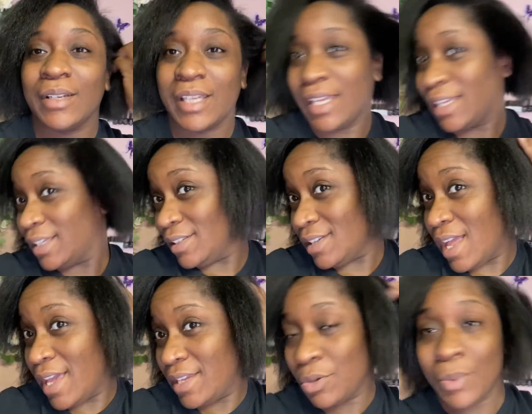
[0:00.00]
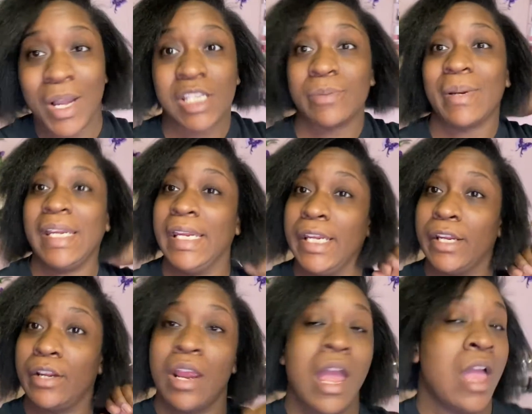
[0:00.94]
Okay, I had to wash my
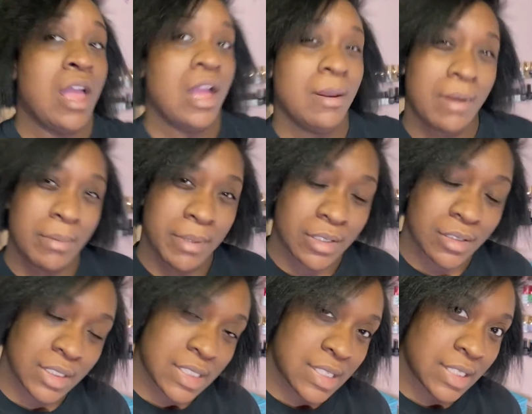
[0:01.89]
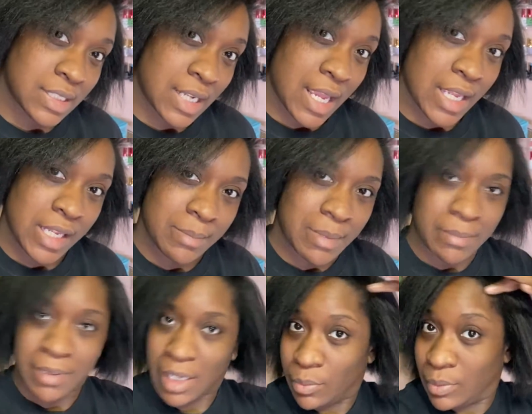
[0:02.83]
hair. I'll probably curl this tonight.
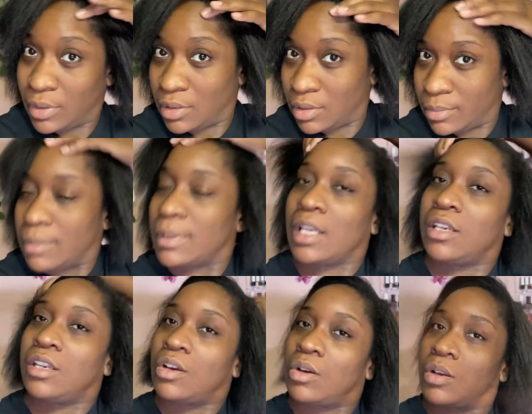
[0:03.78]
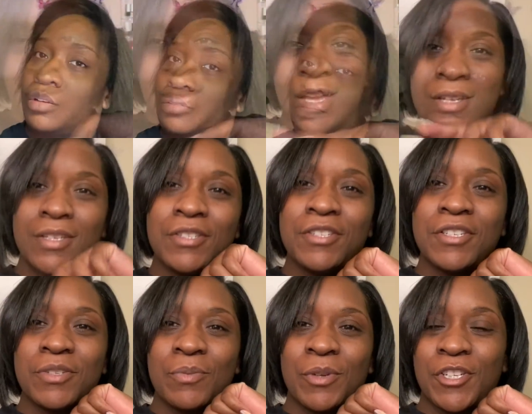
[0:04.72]
Maybe I will, maybe I don't.
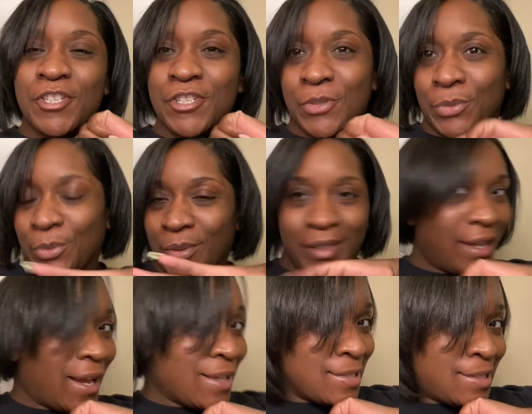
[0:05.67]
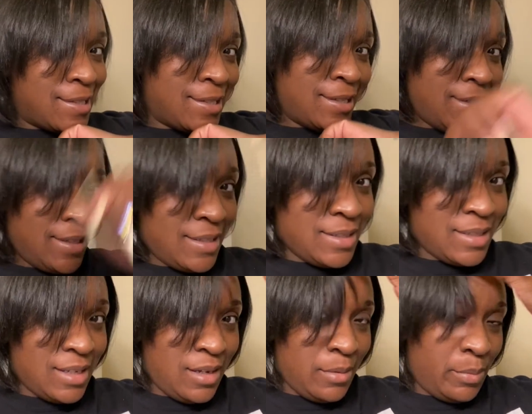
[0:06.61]
Just want to show you all that I did
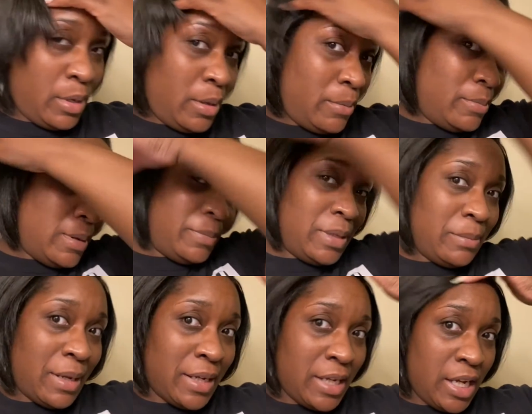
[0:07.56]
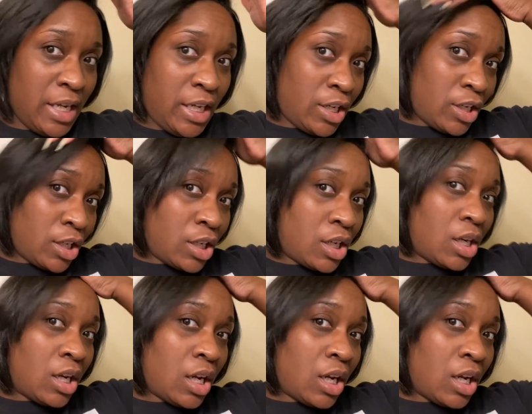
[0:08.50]
end up bumping my hair.